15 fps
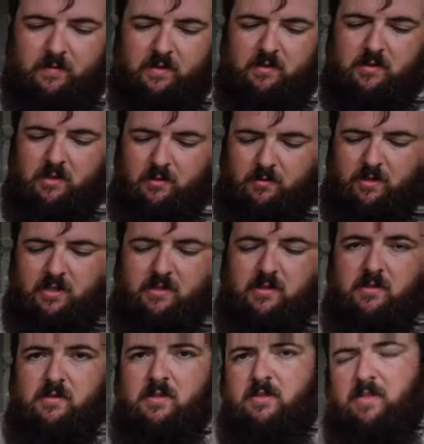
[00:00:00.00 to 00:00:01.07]
So this
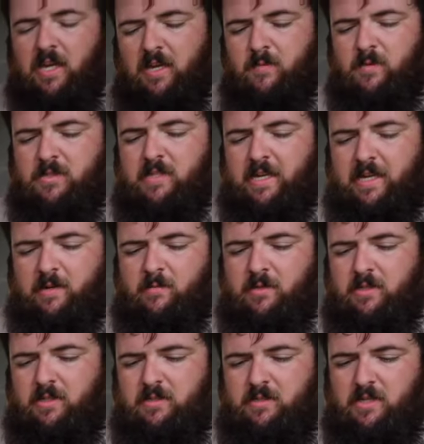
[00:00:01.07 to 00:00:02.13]
is the same as that
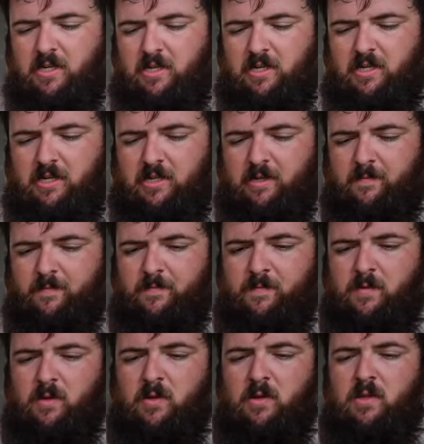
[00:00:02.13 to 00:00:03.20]
one. It's I
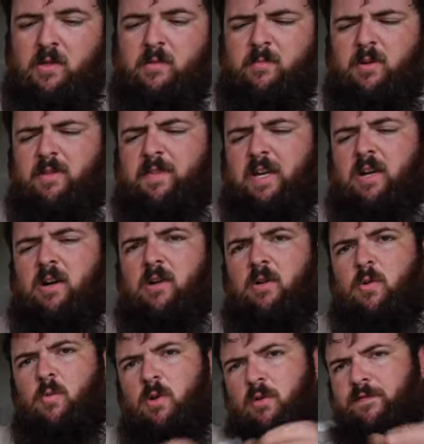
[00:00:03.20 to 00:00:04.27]
believe they call it
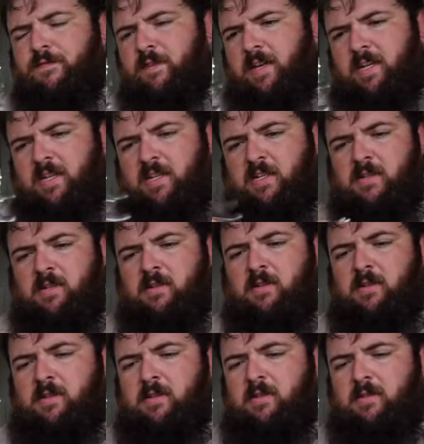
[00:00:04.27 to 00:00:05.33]
a wolf fang.
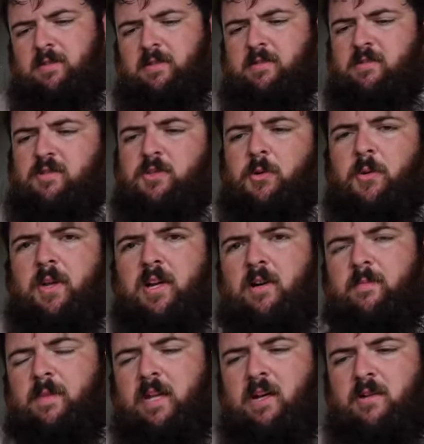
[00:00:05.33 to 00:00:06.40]
This is 3
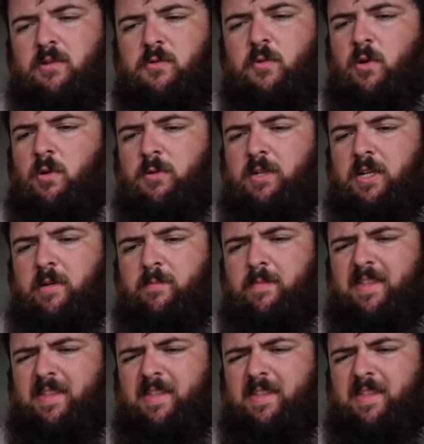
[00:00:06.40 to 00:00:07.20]
of them that I just rolled up.